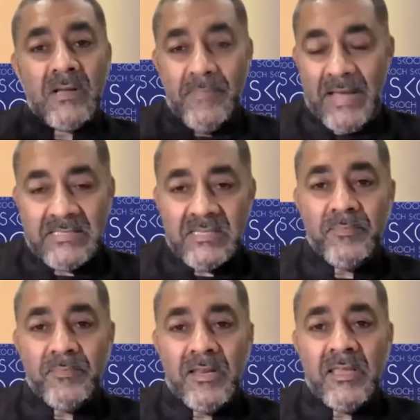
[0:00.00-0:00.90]

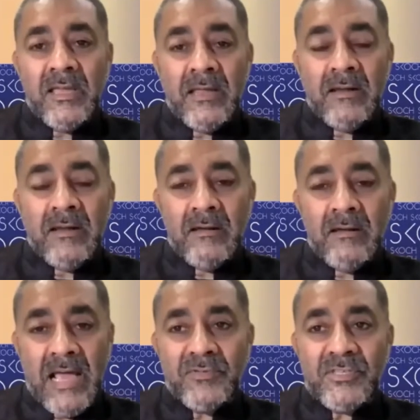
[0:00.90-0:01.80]
capacity building and
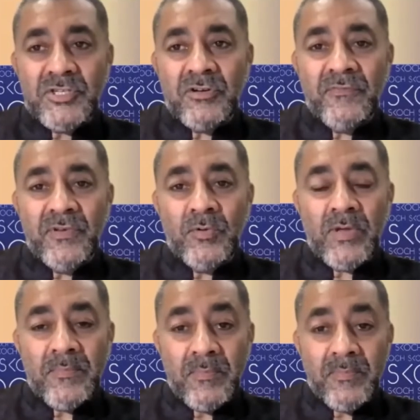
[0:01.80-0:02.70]
acquisition of
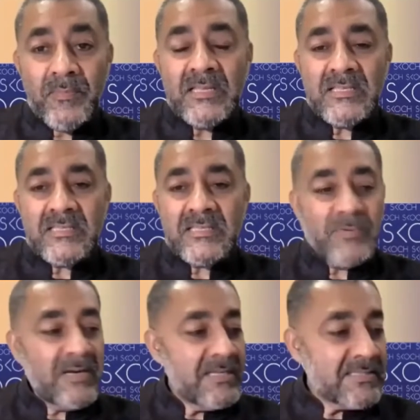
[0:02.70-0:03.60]
new capabilities
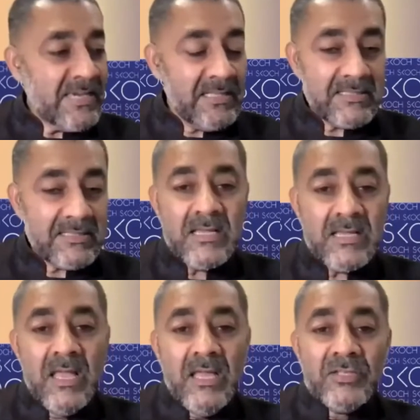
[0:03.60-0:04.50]
as well as skills.
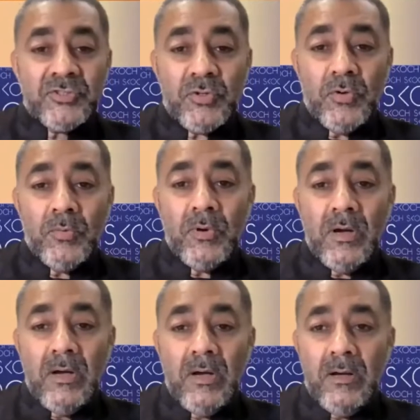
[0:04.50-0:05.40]
So
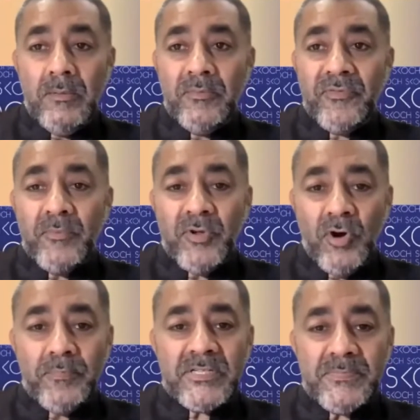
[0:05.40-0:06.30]
from
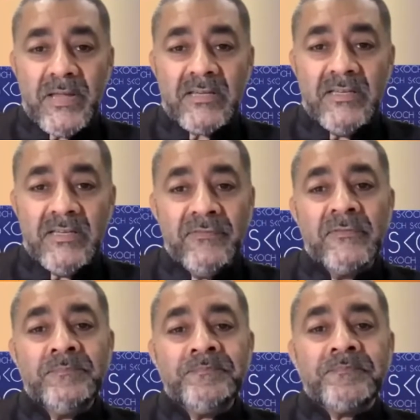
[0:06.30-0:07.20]
your
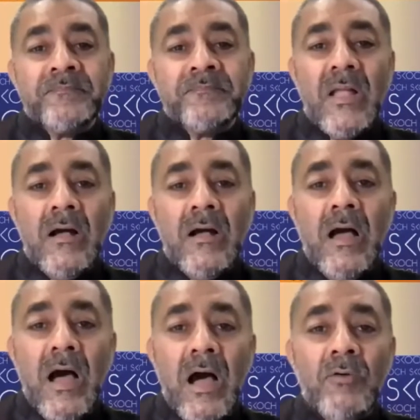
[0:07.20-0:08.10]
perspective,
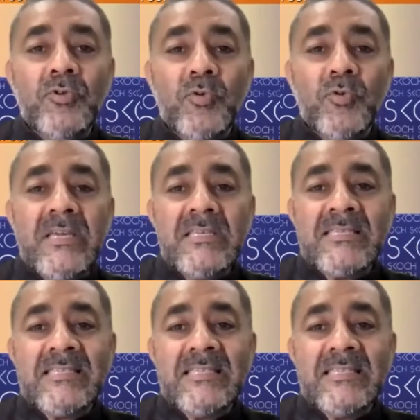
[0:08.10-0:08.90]
how do we